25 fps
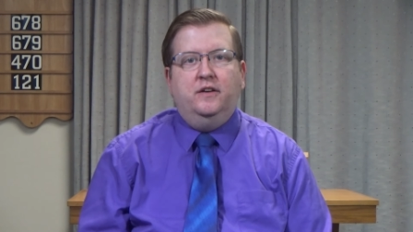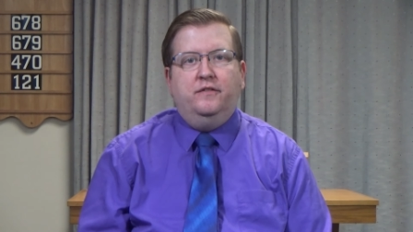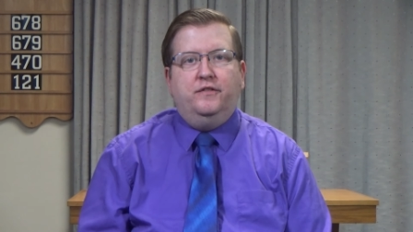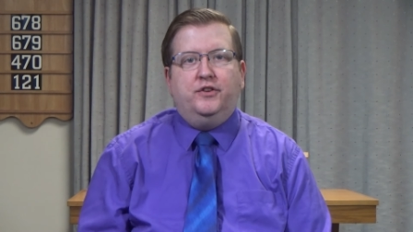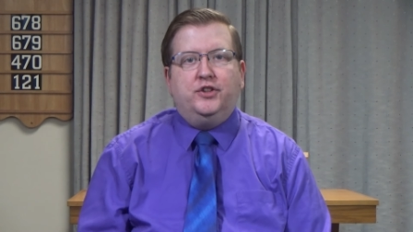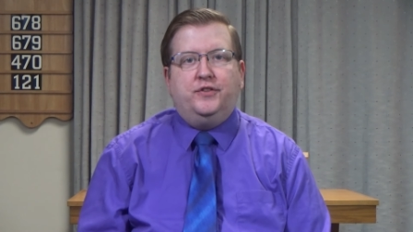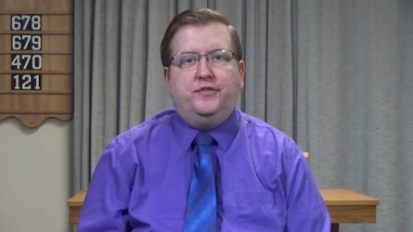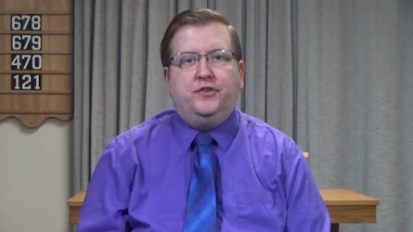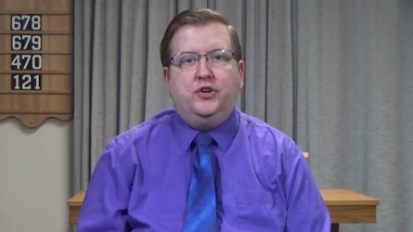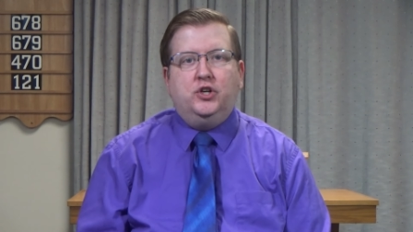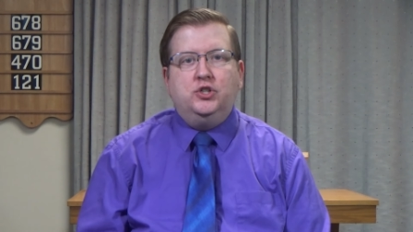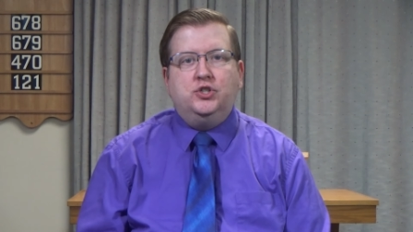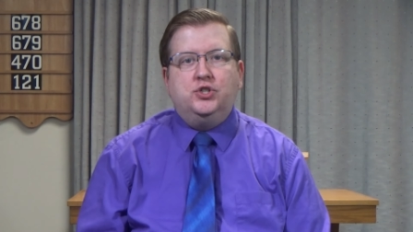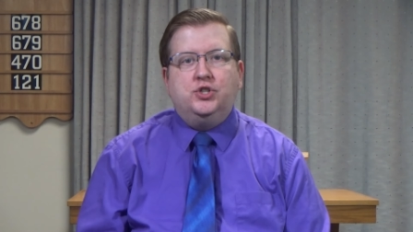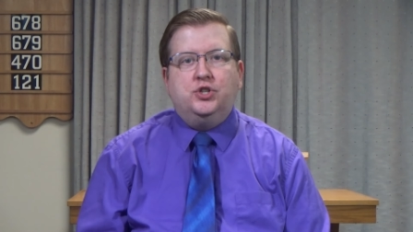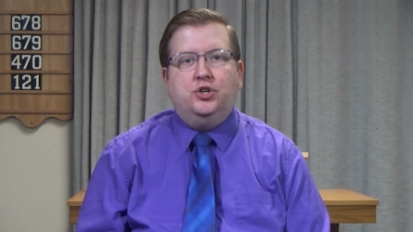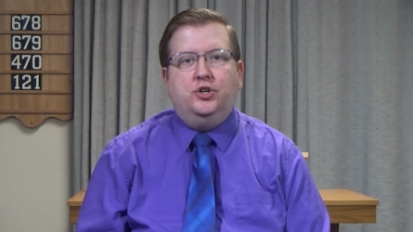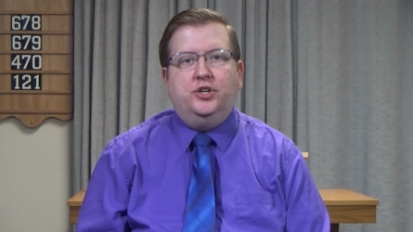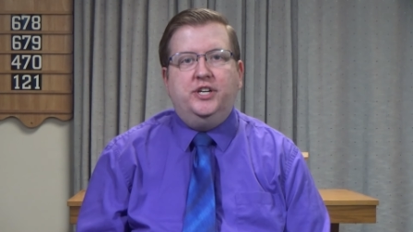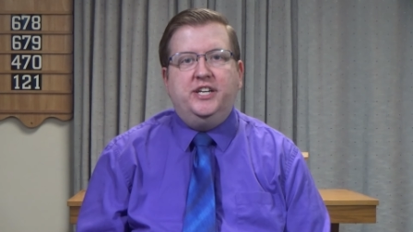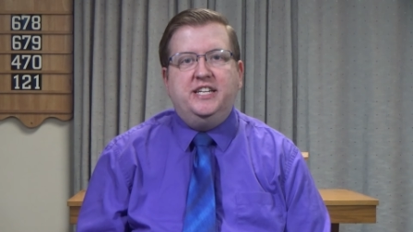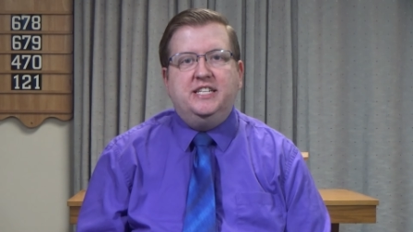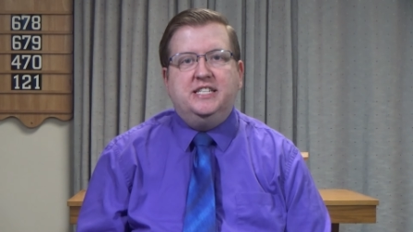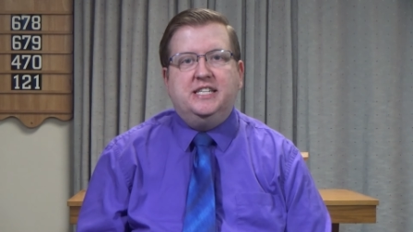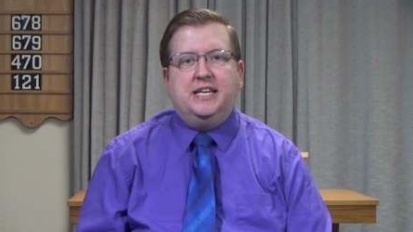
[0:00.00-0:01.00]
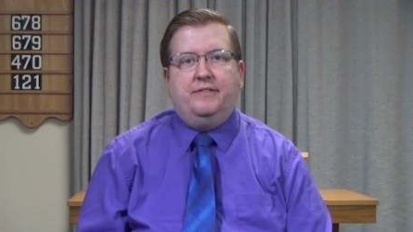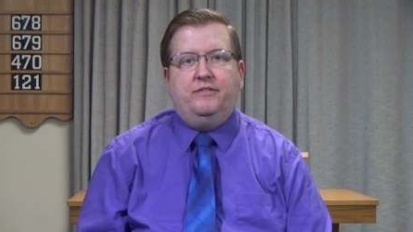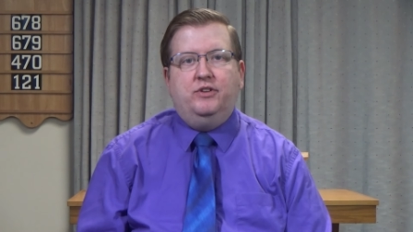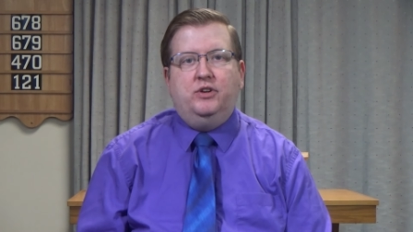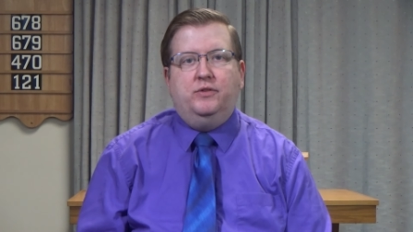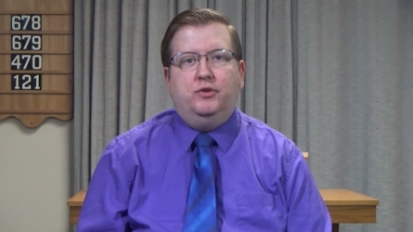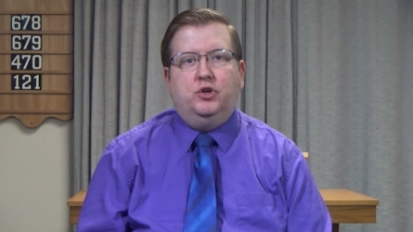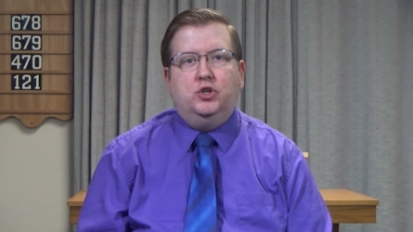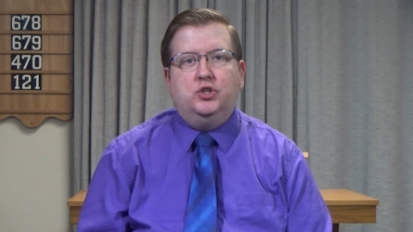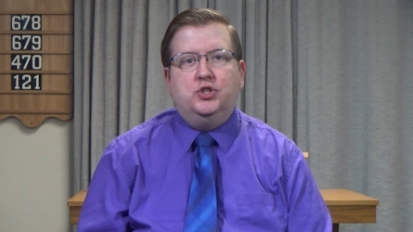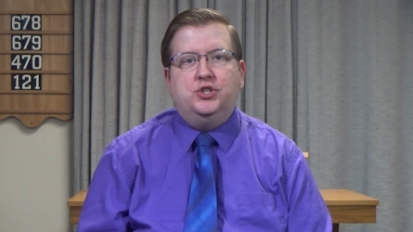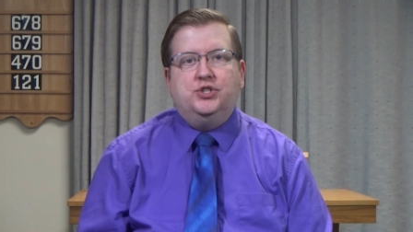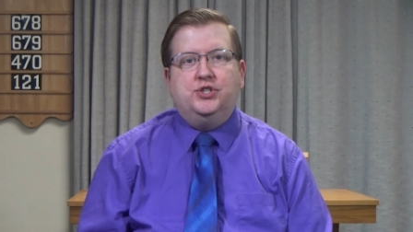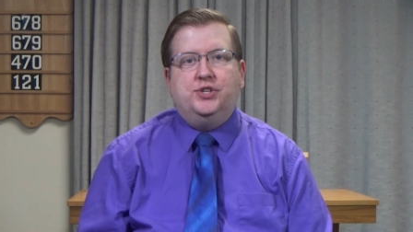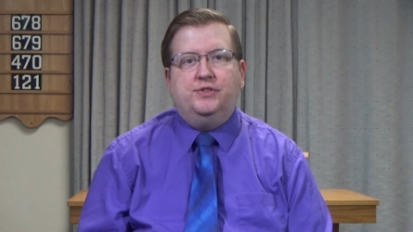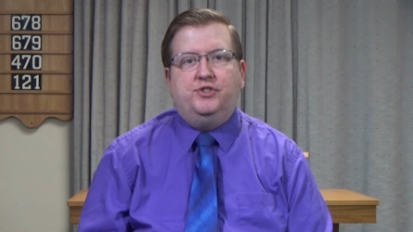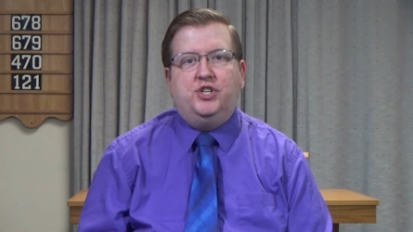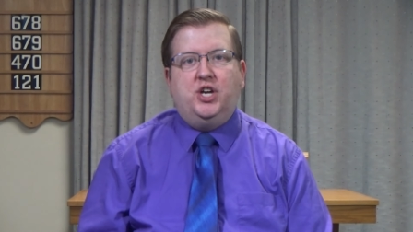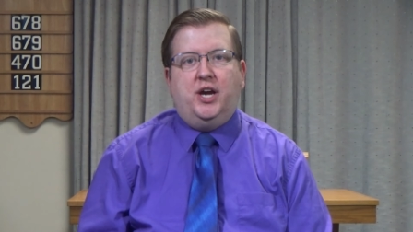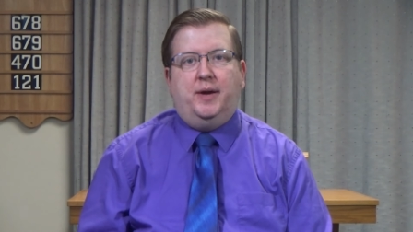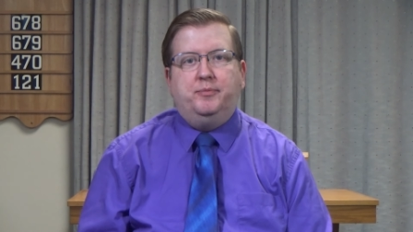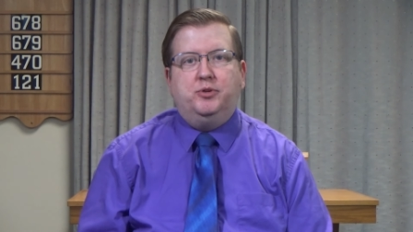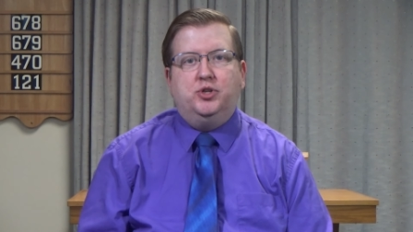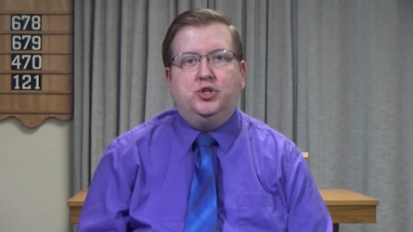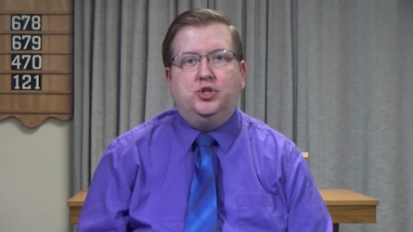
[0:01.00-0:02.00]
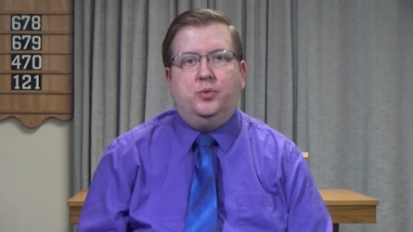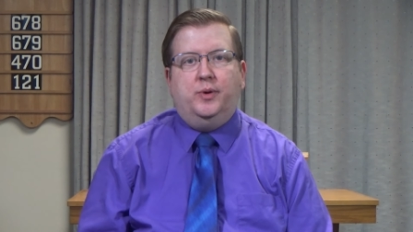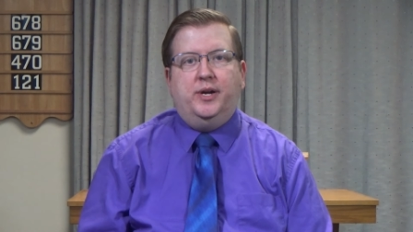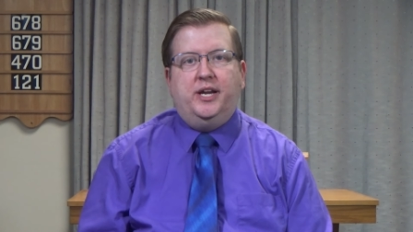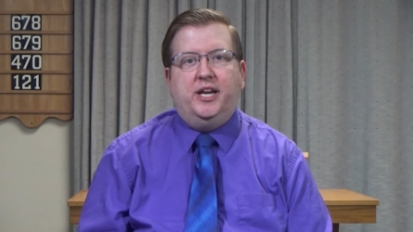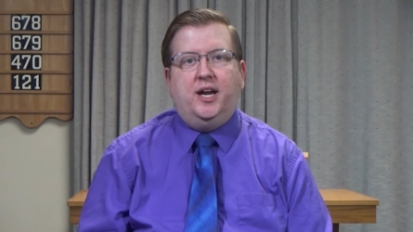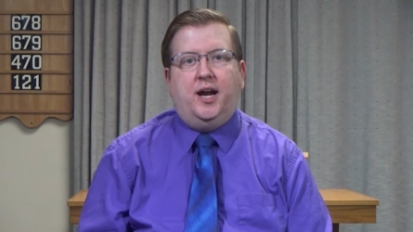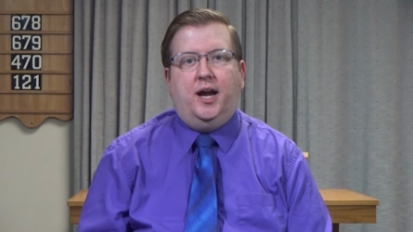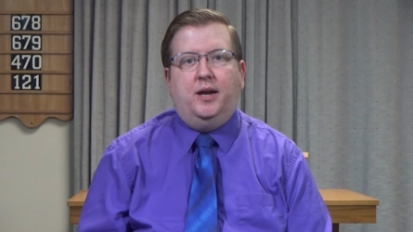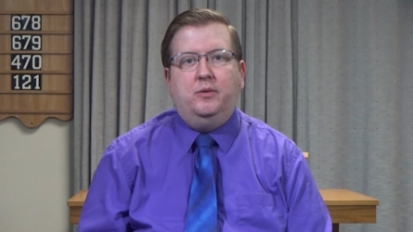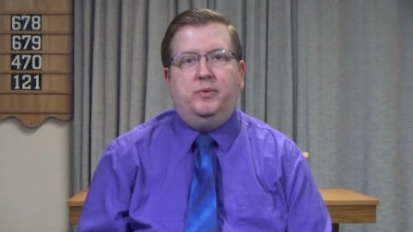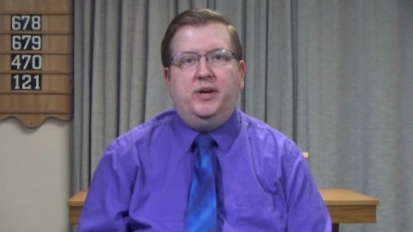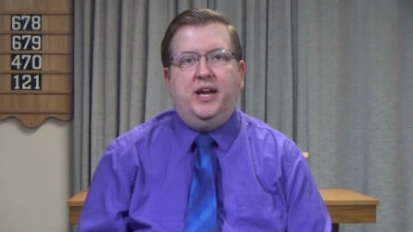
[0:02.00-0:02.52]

But the first 37 verses of chapter 29,